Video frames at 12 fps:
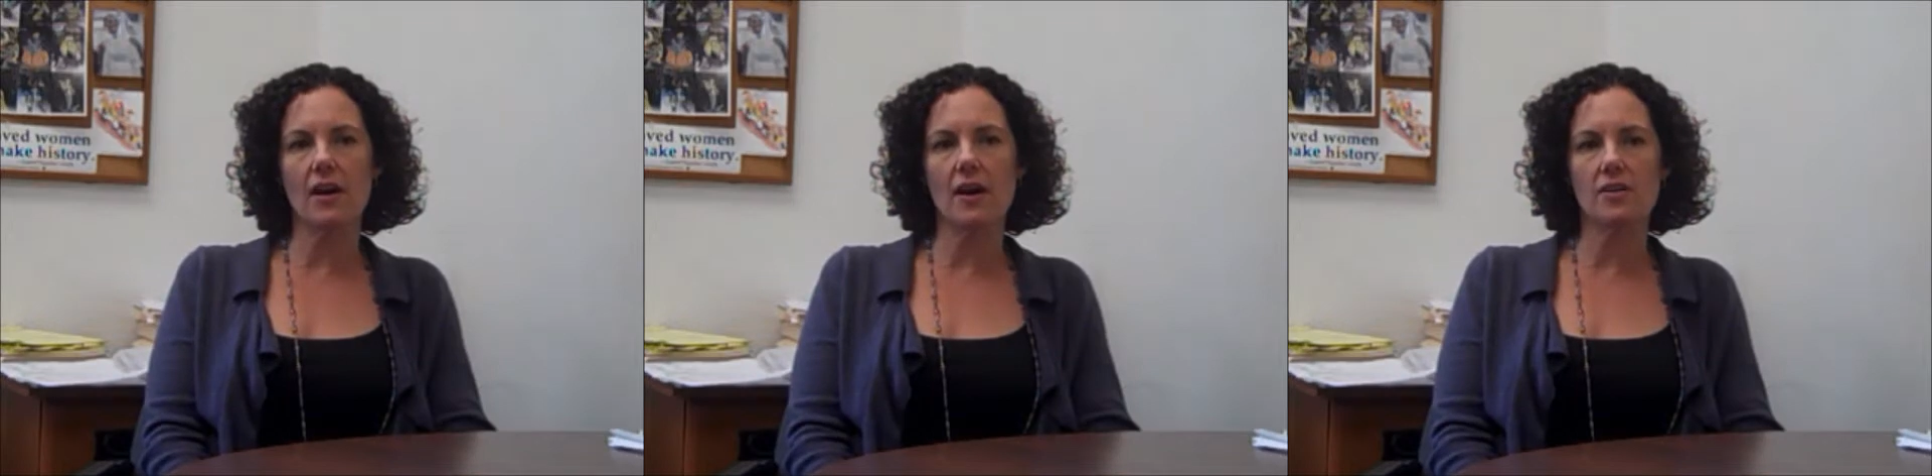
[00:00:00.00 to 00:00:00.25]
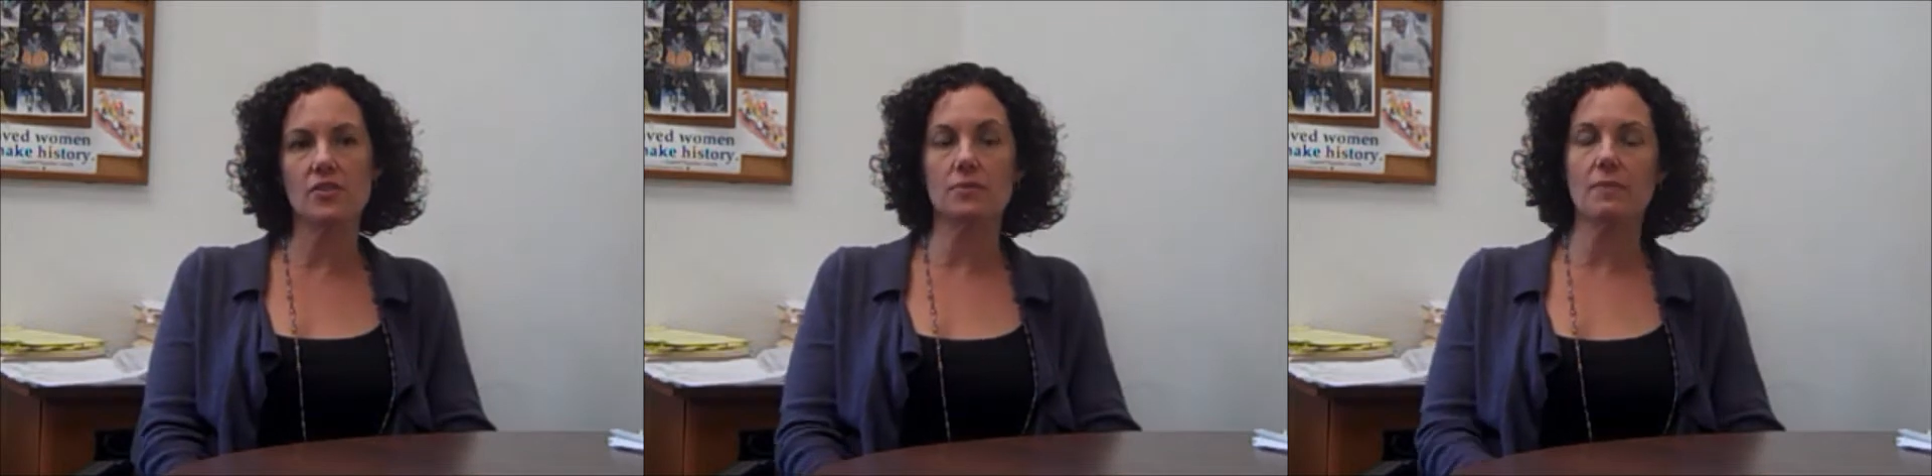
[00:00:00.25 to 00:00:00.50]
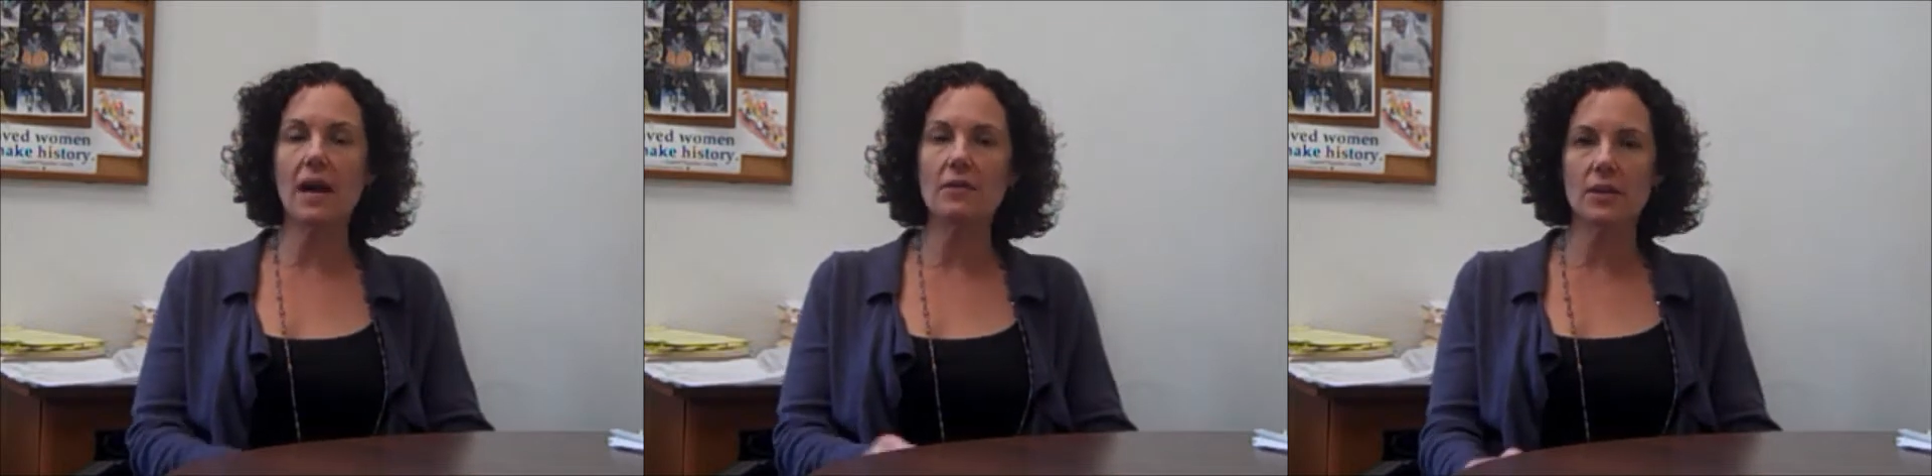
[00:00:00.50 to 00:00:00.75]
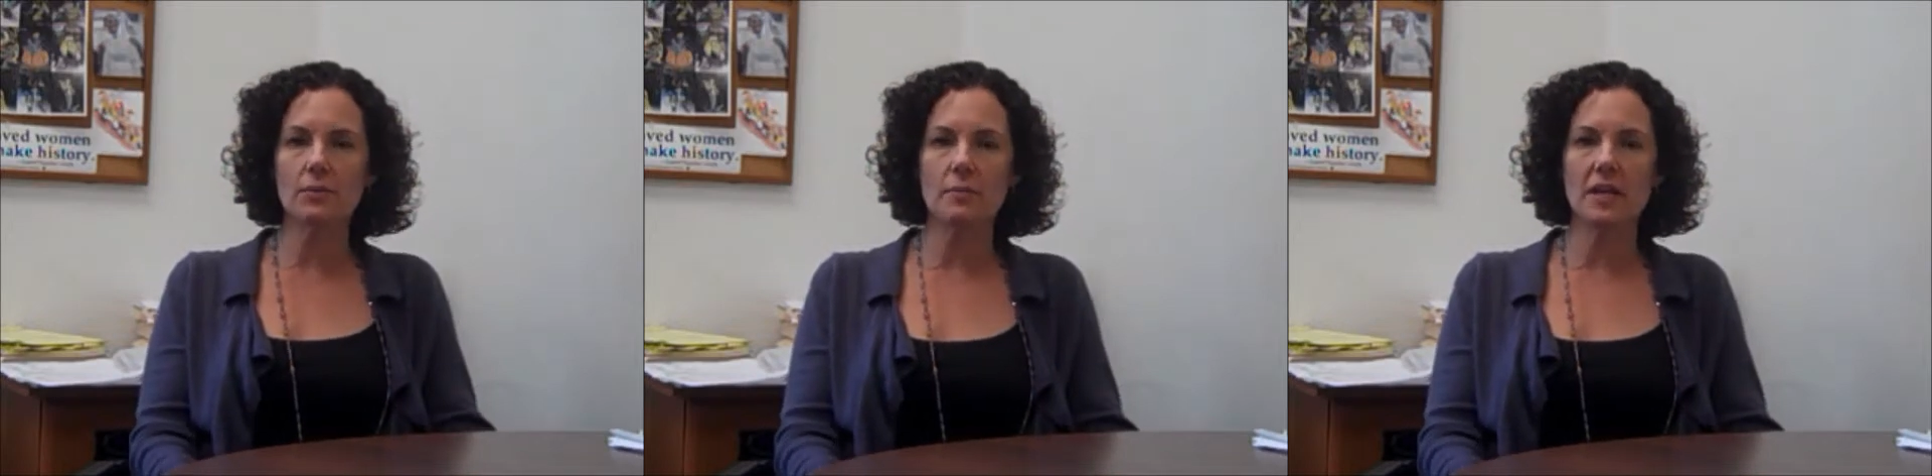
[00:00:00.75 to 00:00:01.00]
surrounding
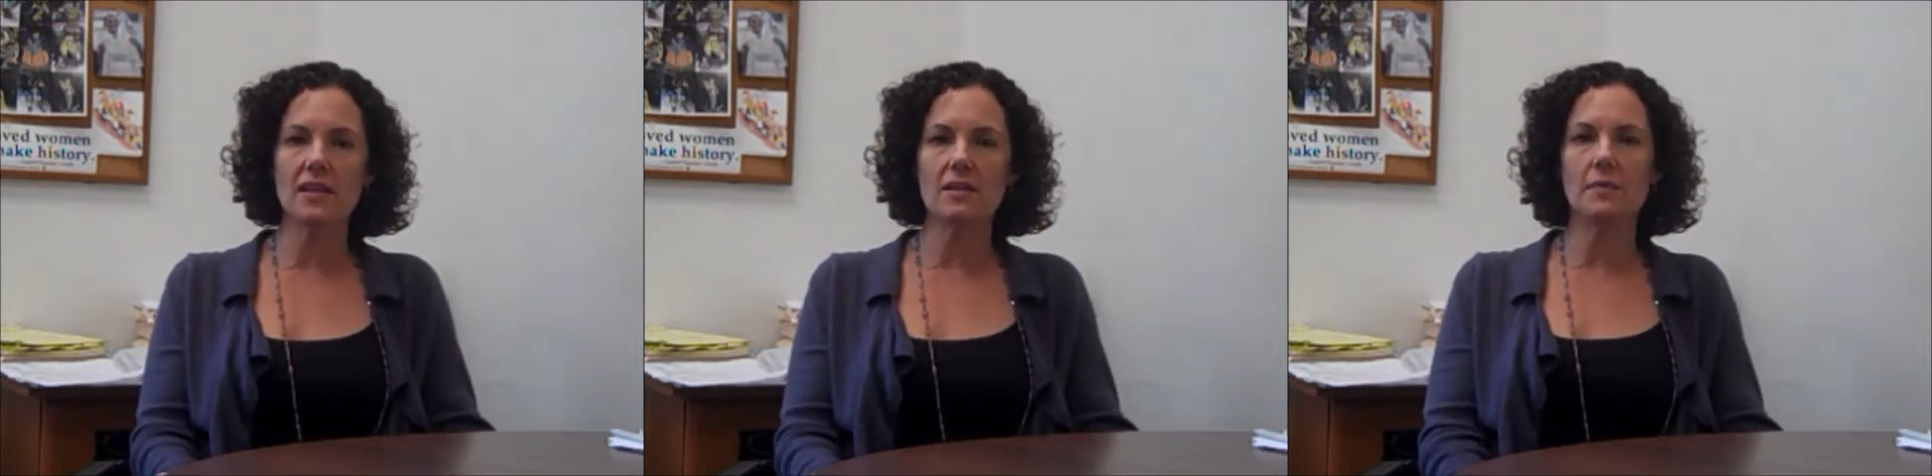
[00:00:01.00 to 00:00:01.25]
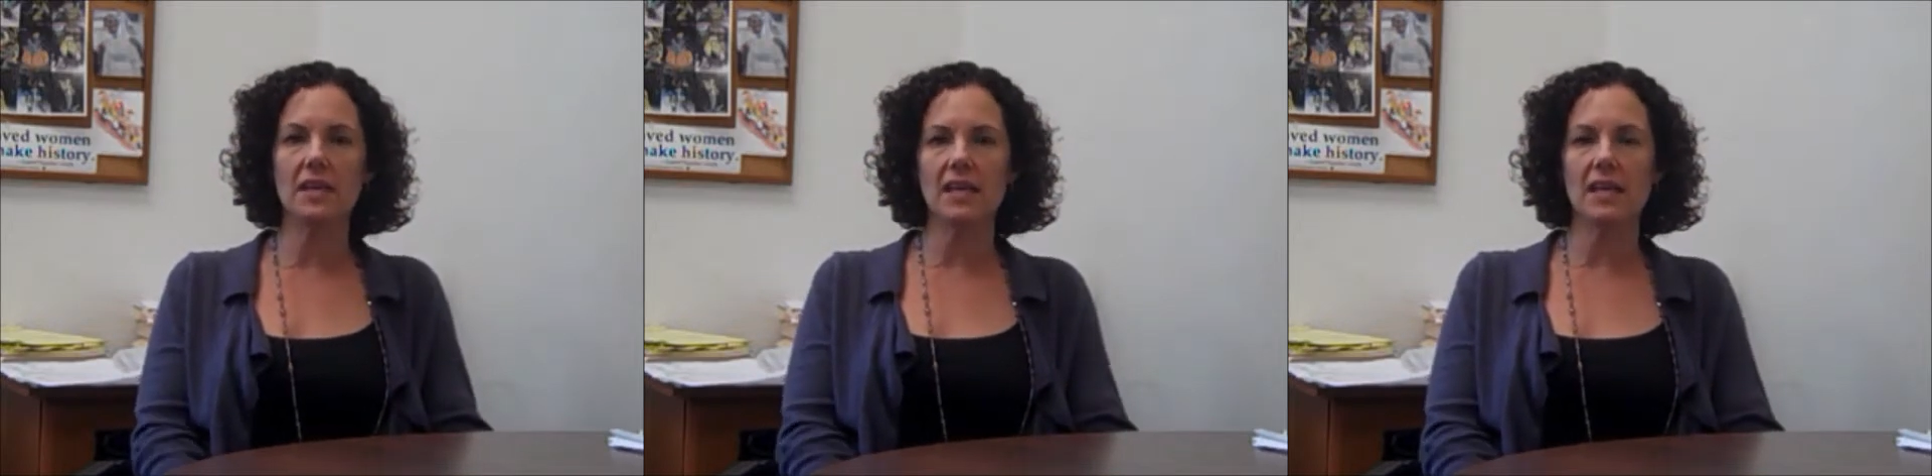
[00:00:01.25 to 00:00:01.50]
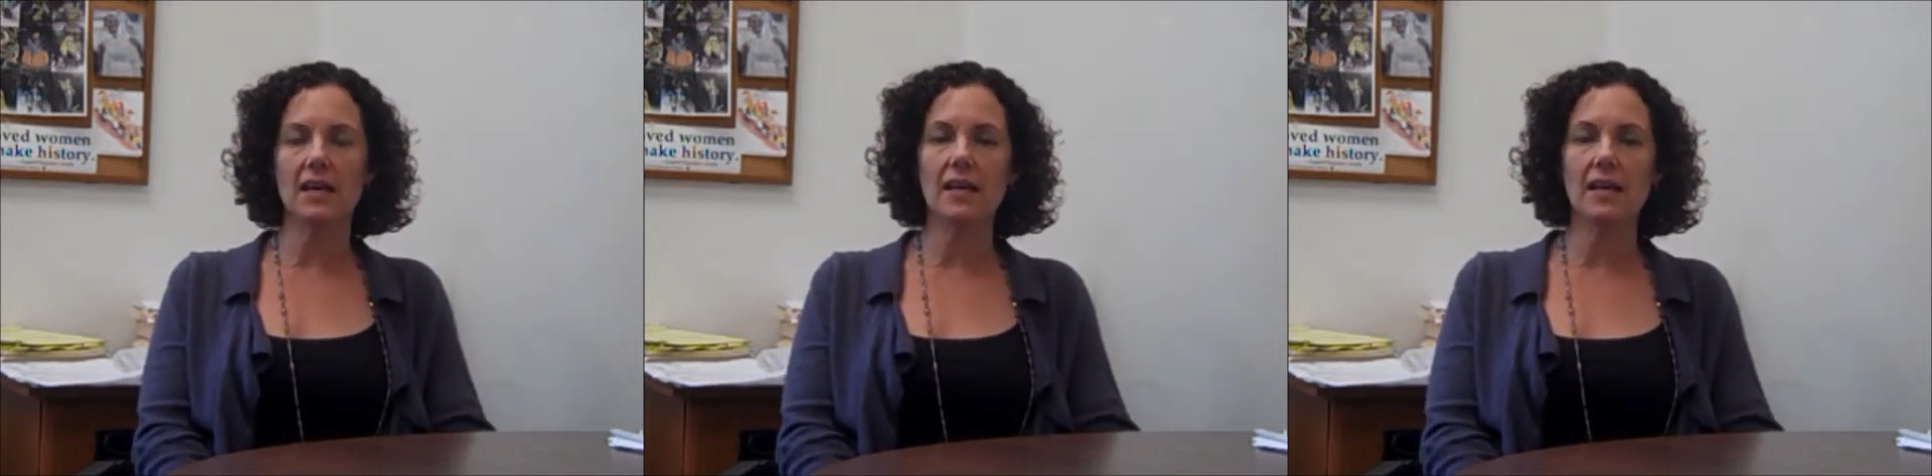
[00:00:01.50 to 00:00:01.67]
women in the media